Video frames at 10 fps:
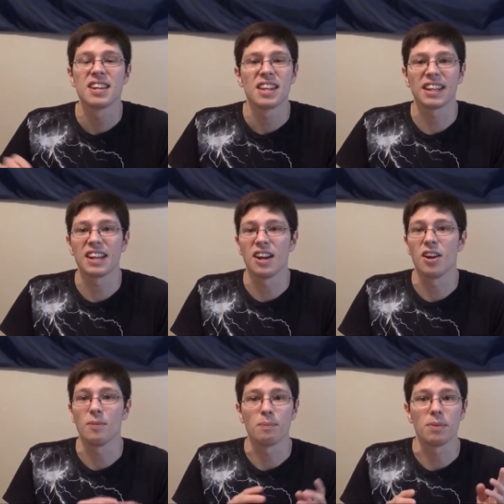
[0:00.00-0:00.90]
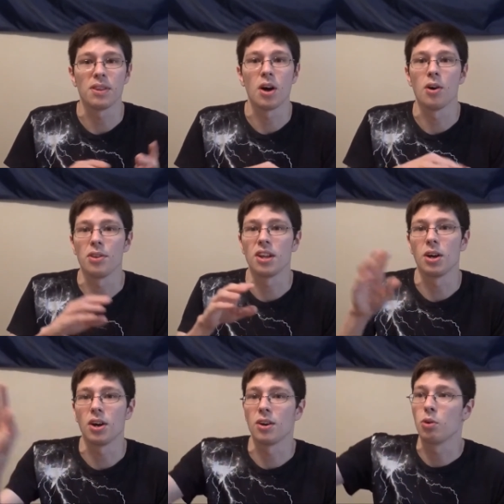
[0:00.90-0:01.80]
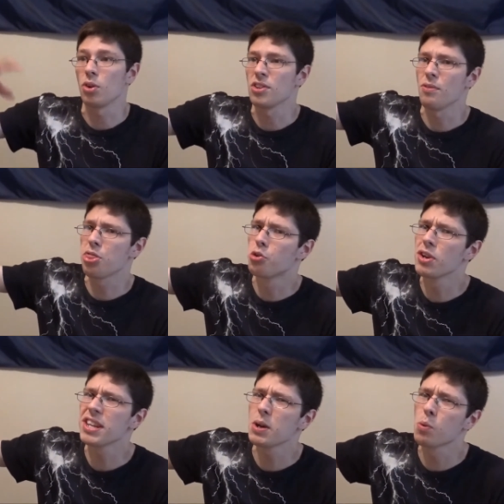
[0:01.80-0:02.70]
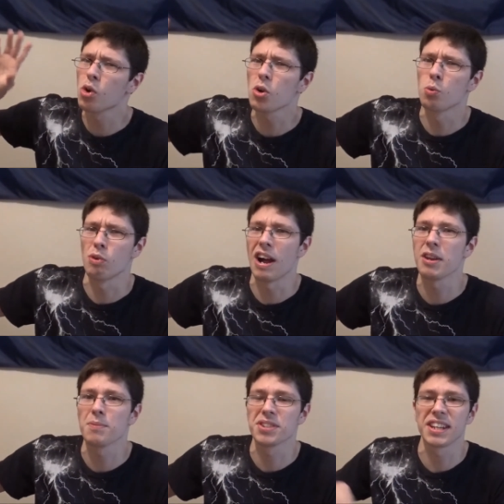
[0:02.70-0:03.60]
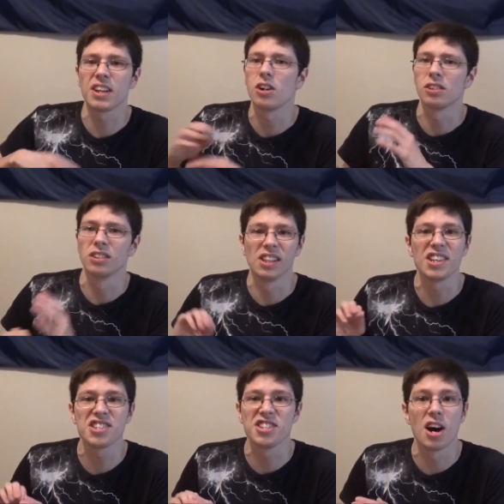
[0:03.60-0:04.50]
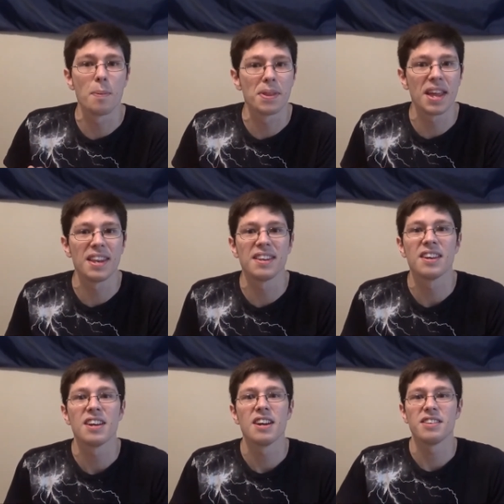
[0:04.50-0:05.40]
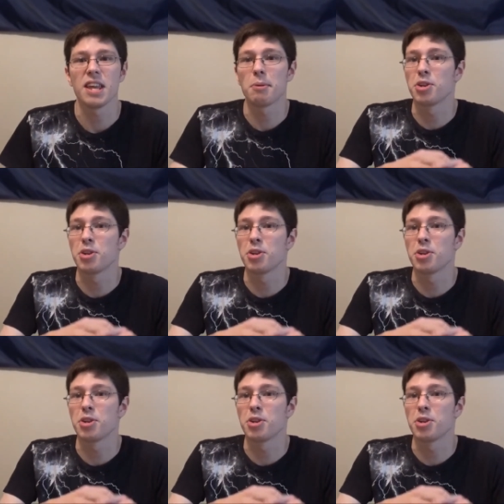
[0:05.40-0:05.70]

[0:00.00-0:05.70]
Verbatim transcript: like, uh, the, the 3D world around them was getting all glitched up, and then they were